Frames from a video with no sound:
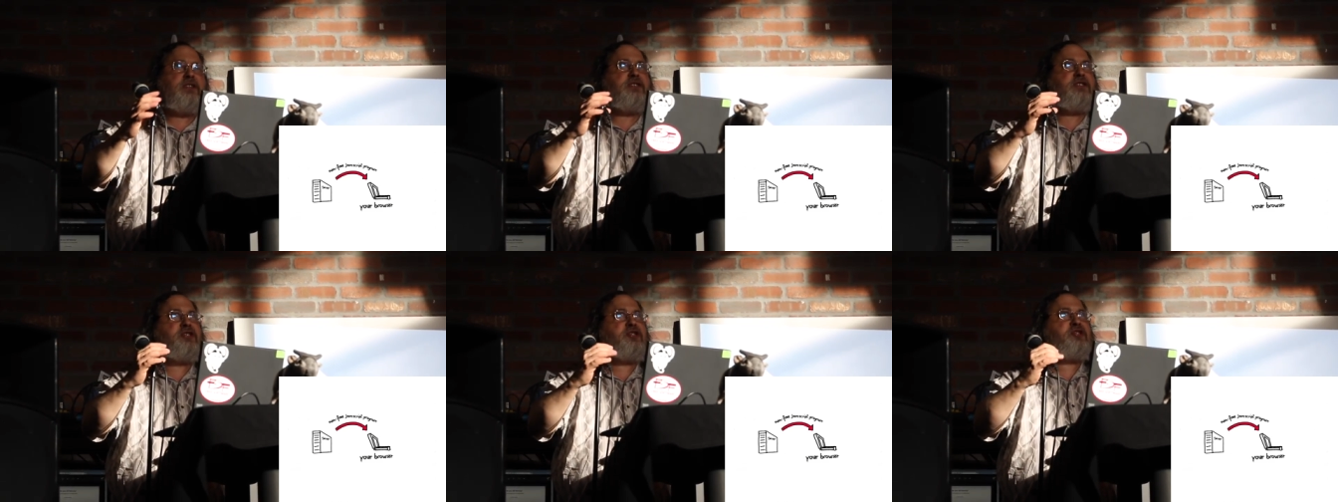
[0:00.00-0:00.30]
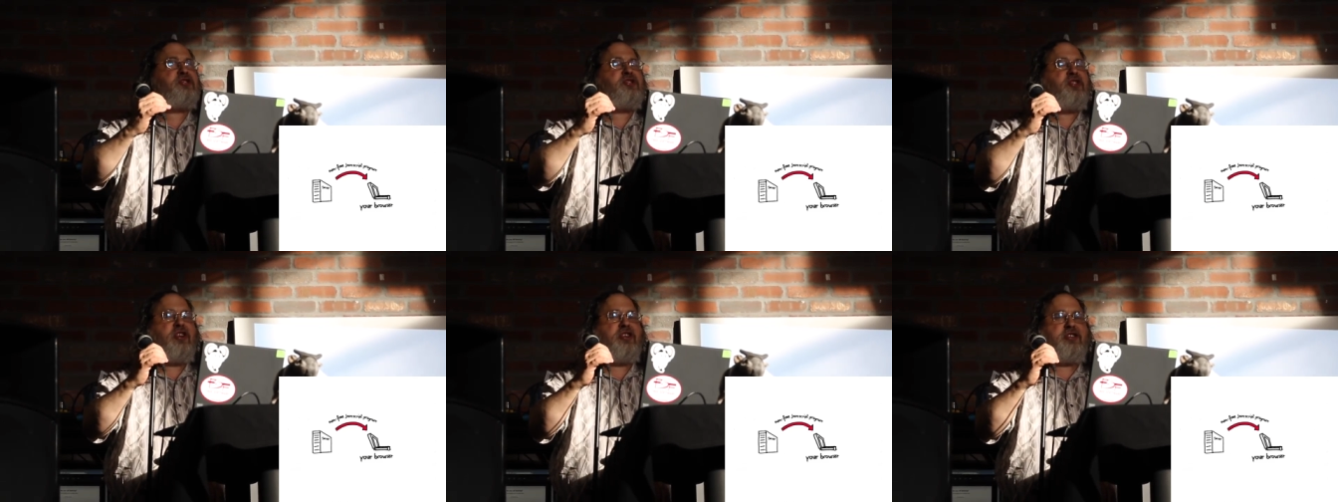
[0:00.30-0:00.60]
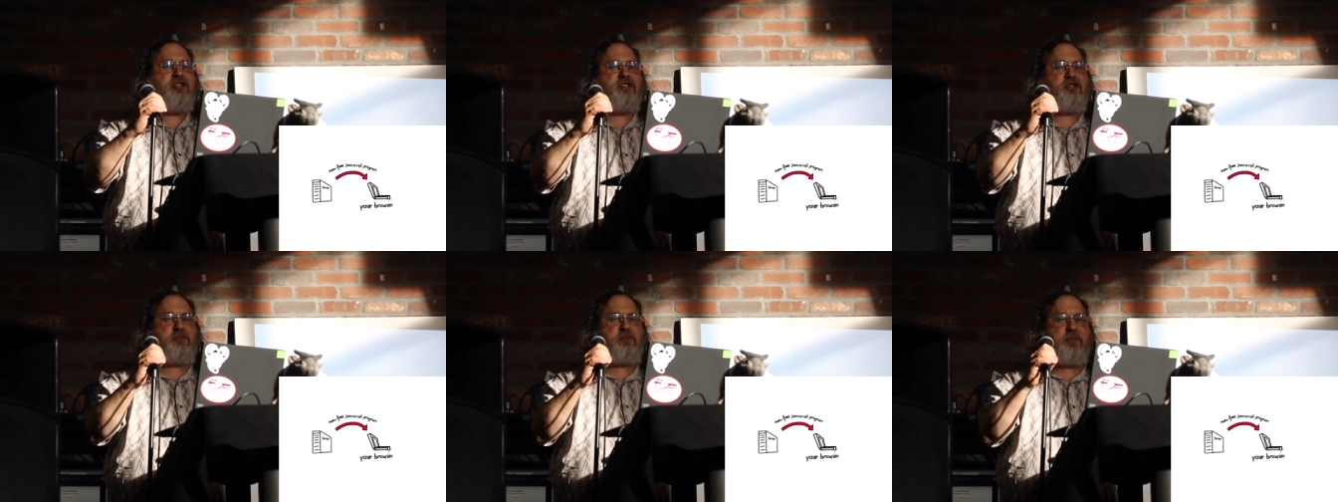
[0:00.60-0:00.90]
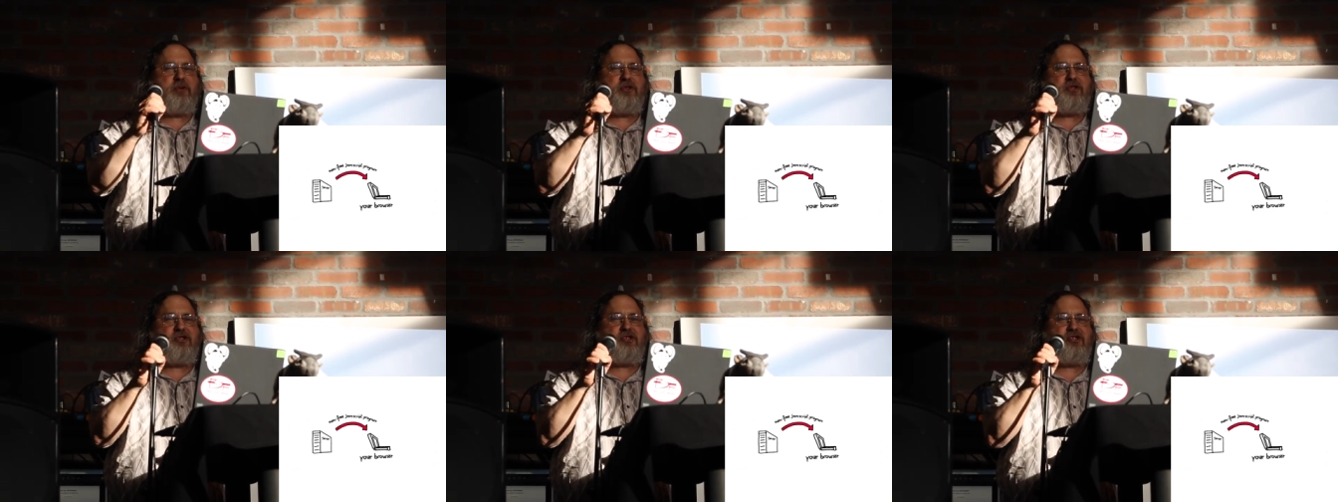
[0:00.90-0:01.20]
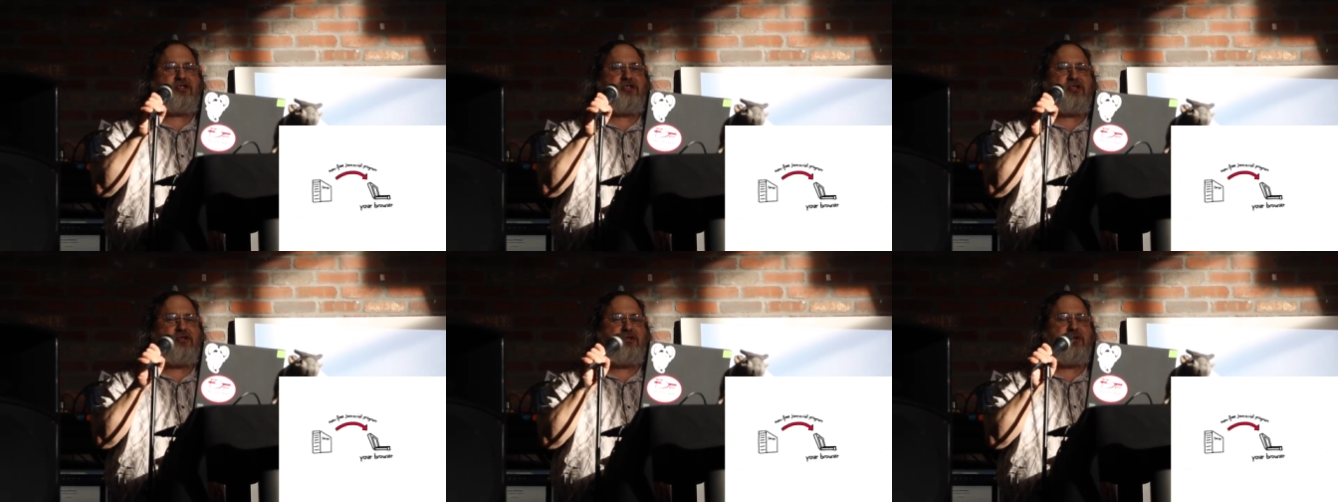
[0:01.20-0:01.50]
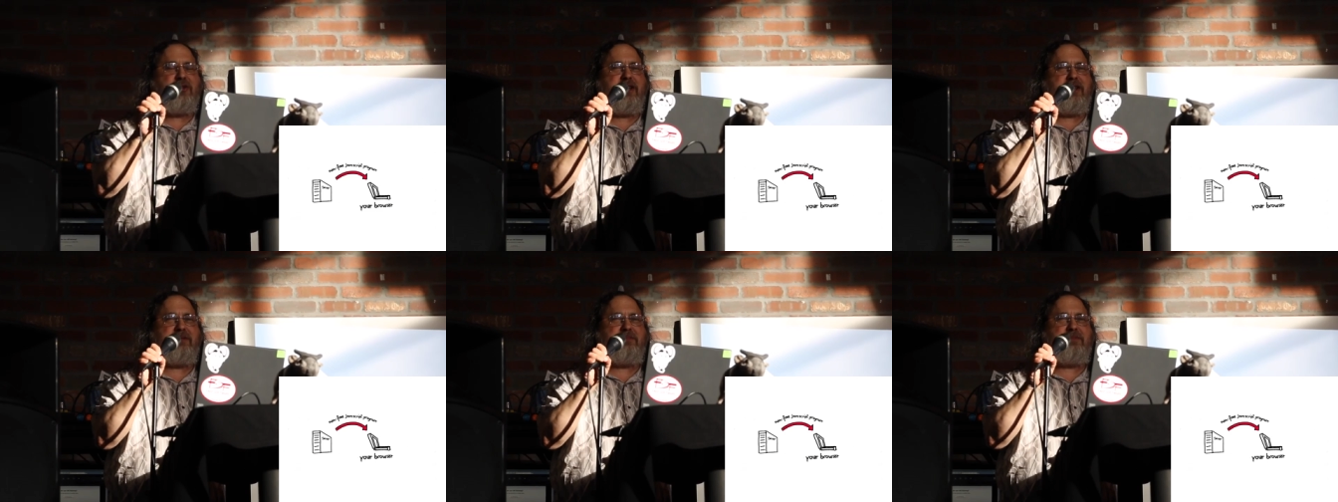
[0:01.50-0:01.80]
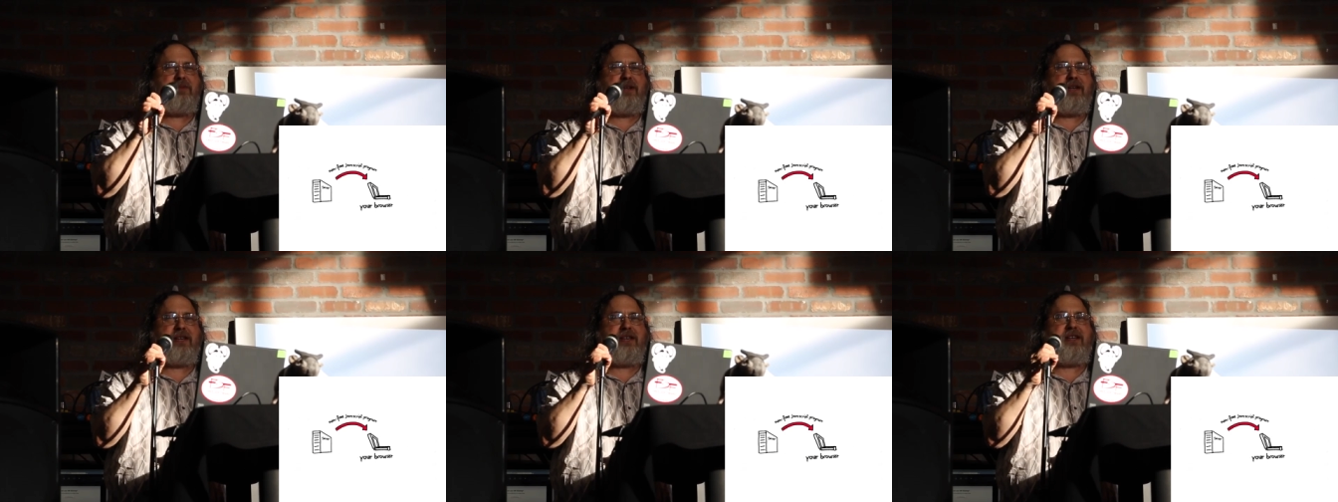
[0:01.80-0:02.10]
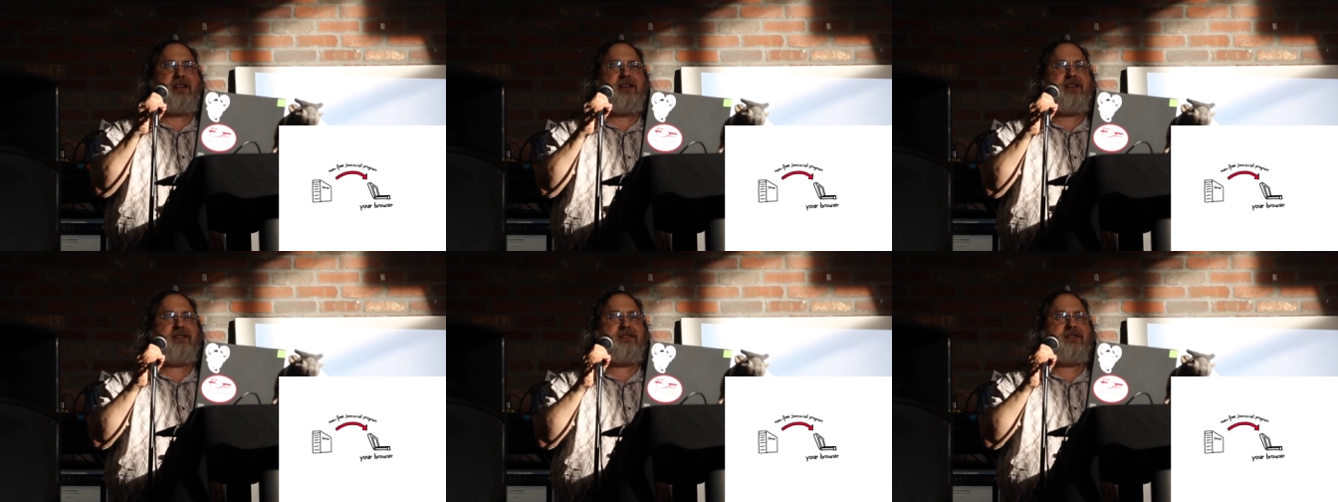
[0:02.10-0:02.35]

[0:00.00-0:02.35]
The sun is pursuing me.